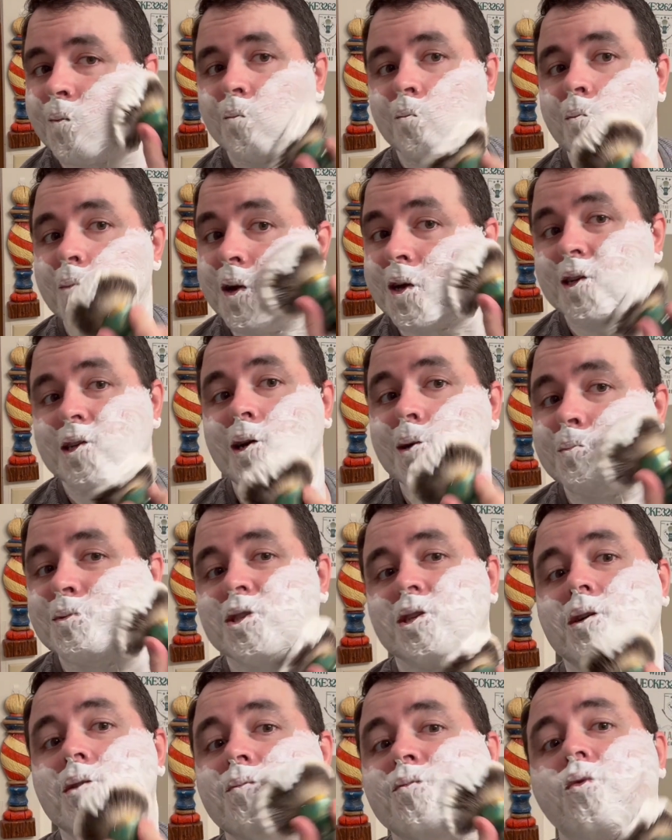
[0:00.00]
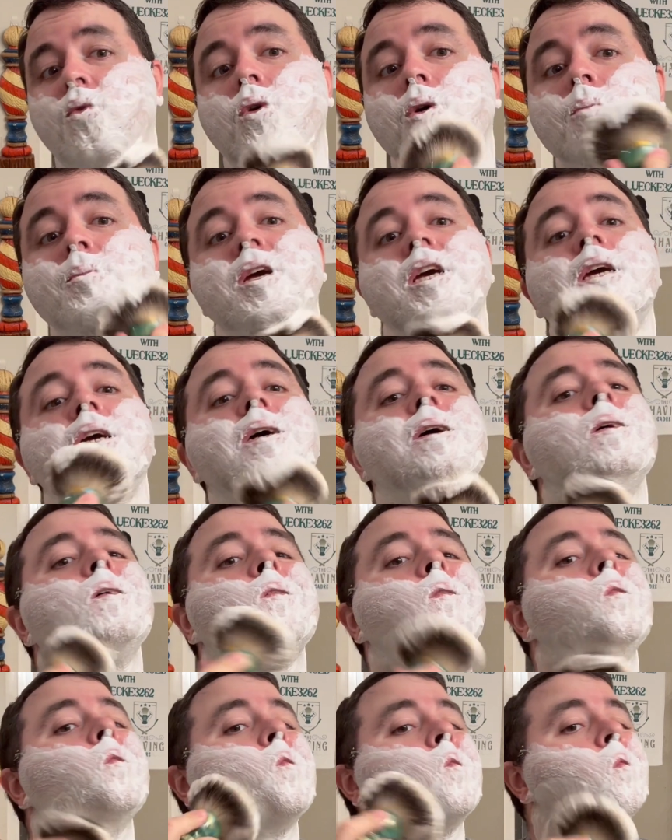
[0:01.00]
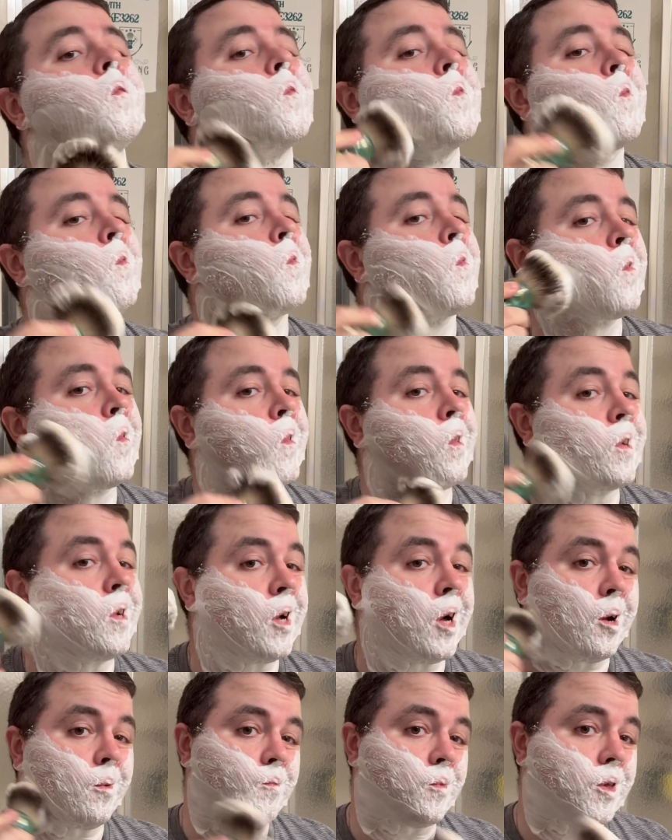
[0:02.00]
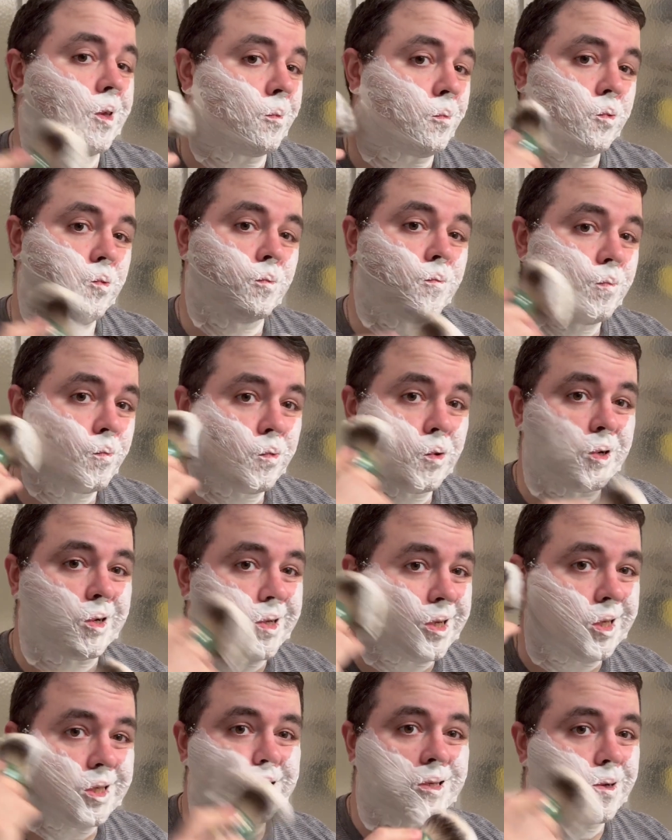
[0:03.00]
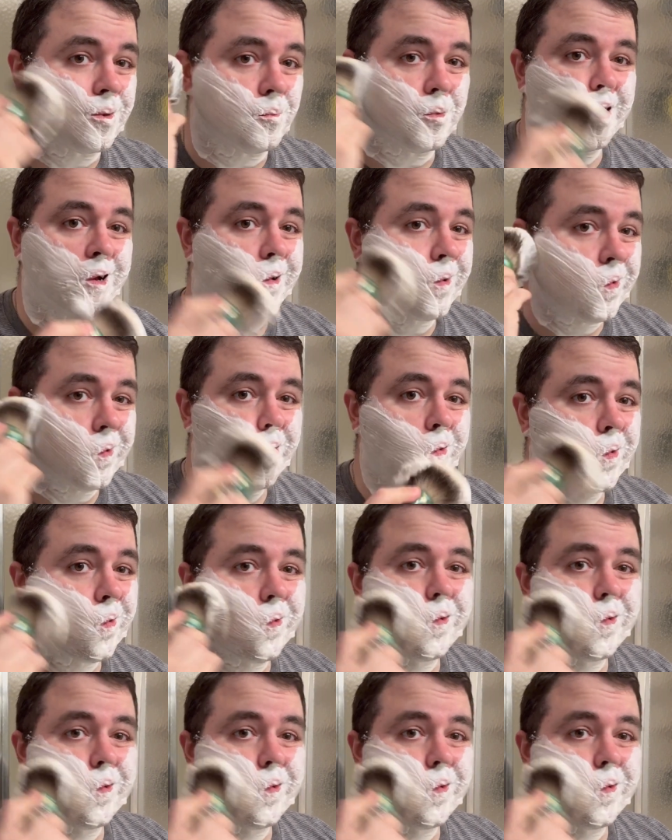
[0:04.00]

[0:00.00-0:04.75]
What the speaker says: picked up some for me and got me a pretty decent amount.